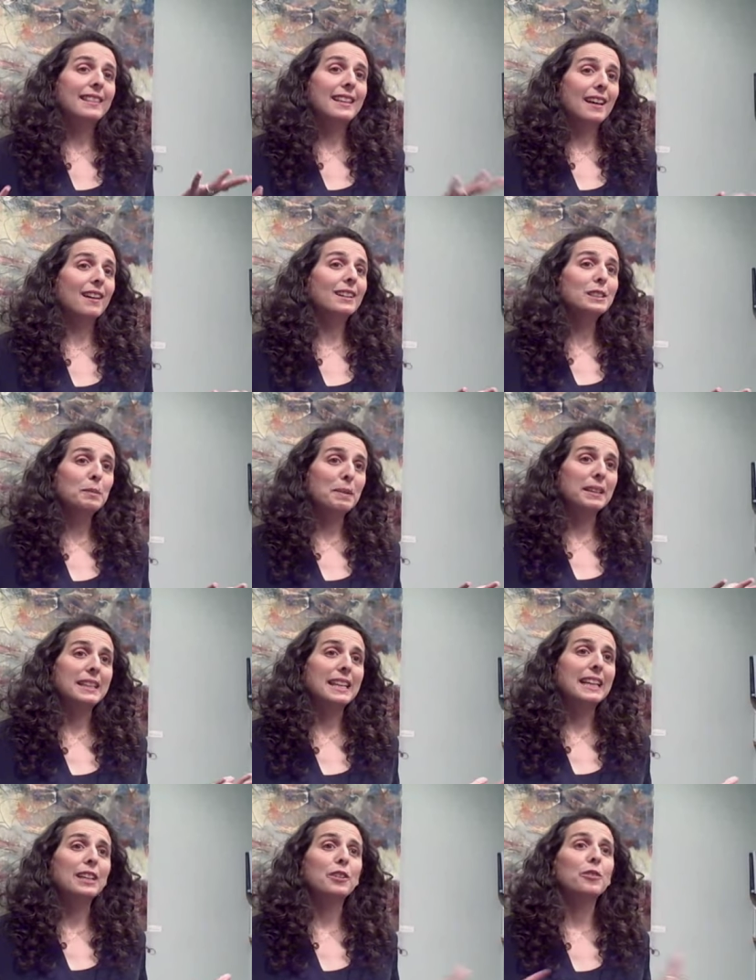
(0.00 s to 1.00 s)
the ultimate
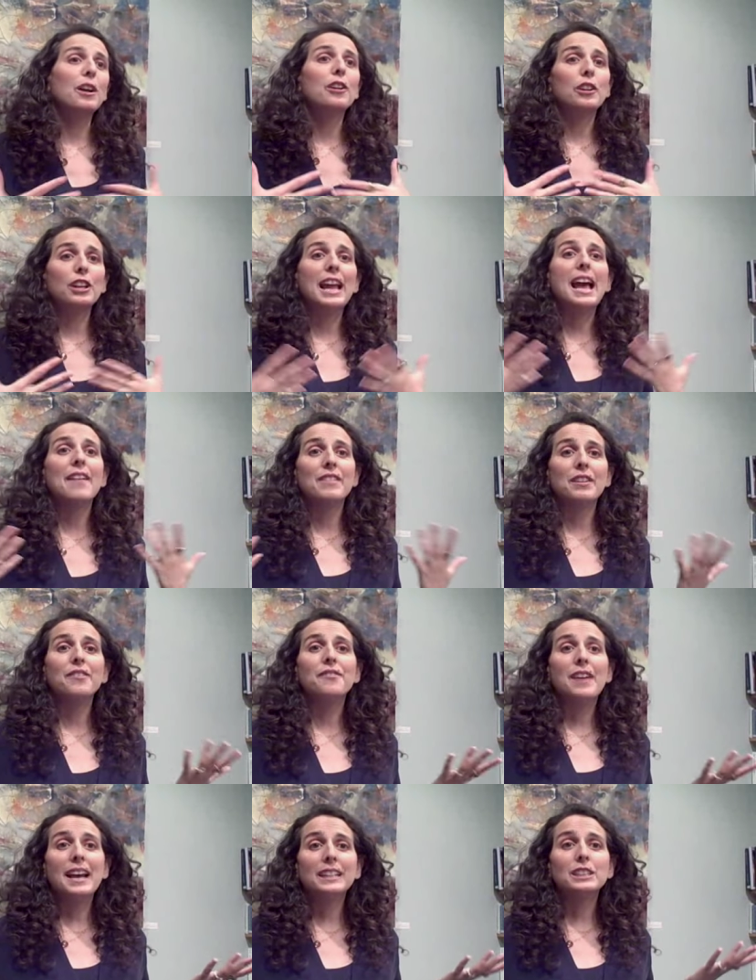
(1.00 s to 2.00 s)
thing, you're going to have an
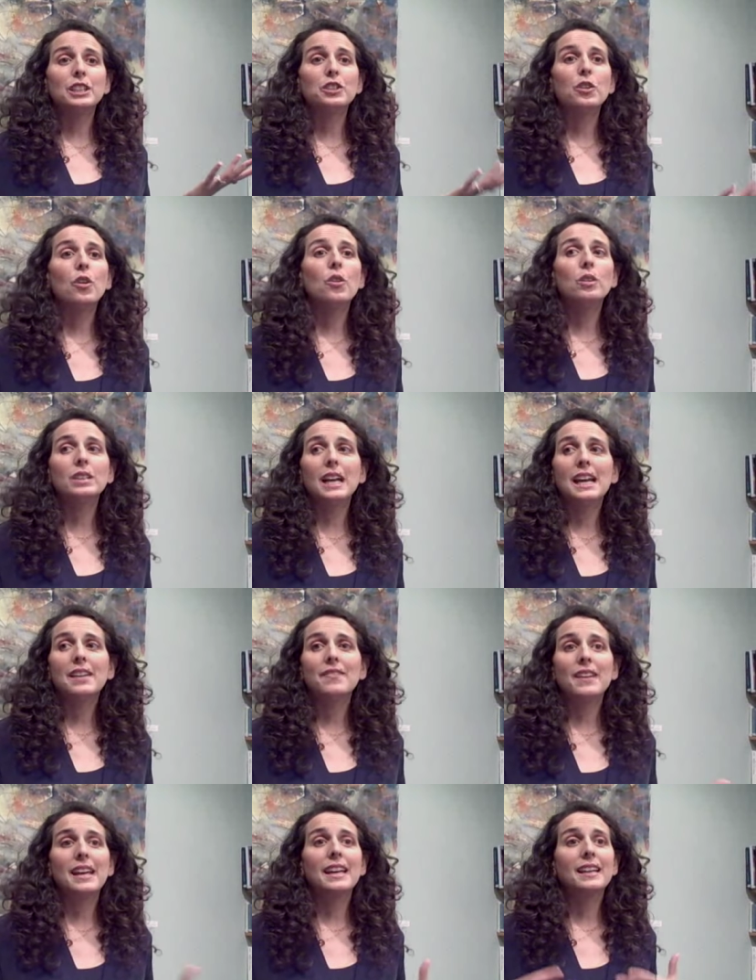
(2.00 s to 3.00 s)
effect on your own
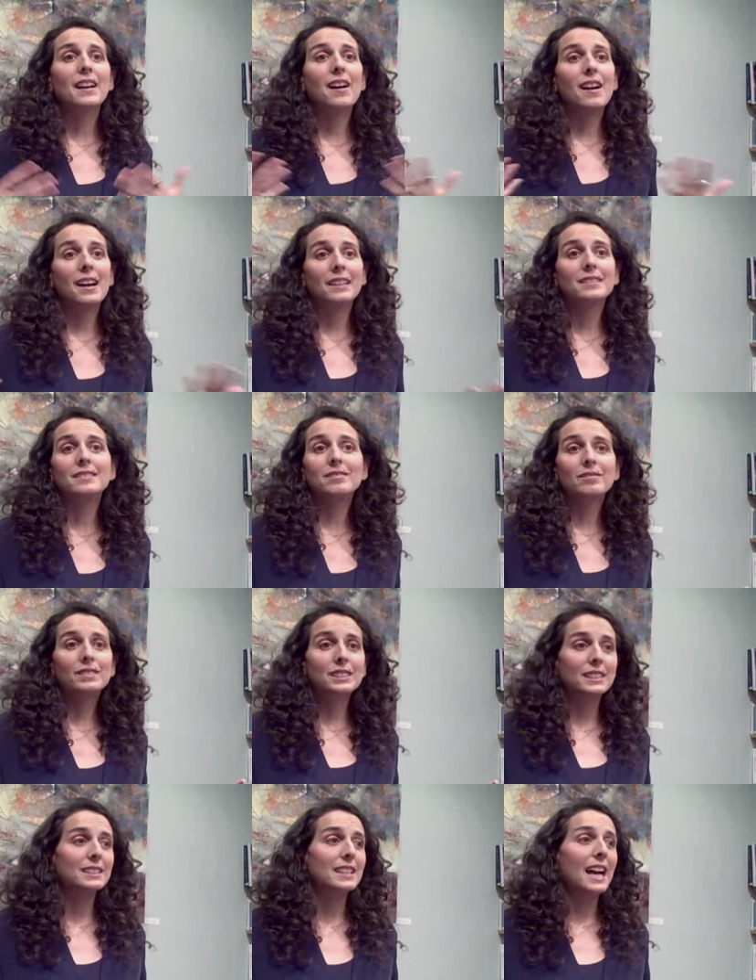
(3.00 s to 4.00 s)
life and on
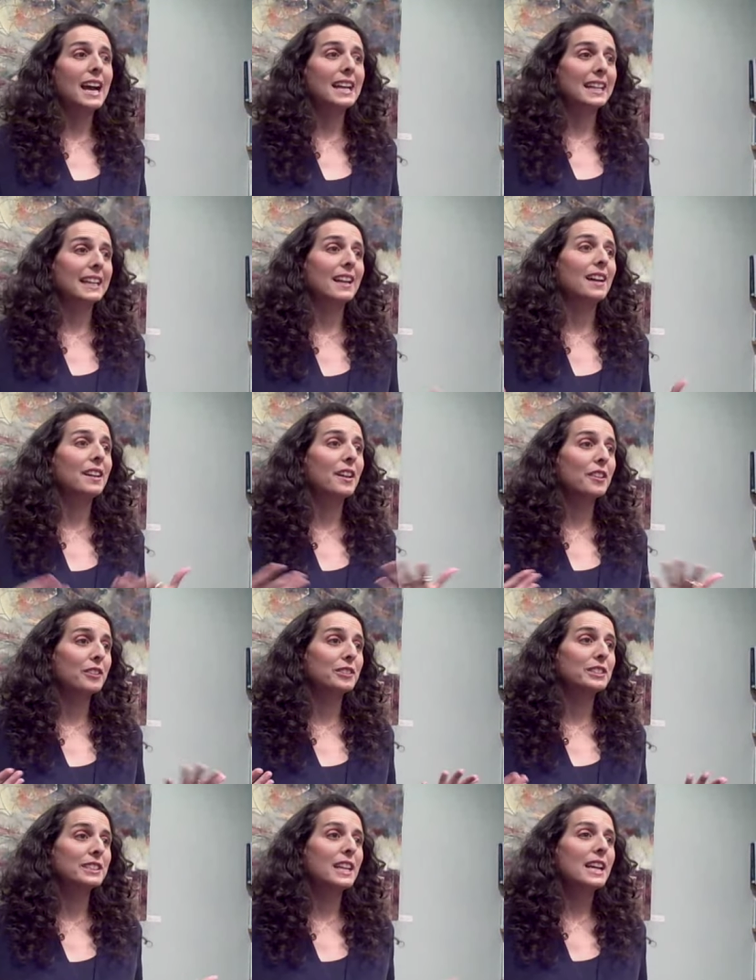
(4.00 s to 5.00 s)
society, on
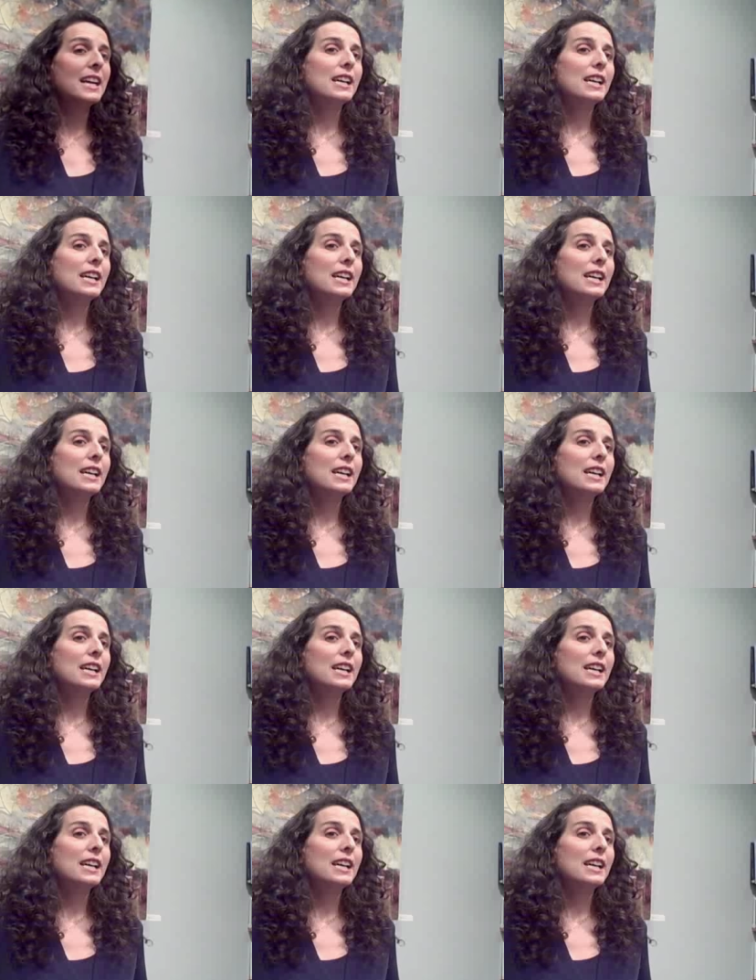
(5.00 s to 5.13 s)
others.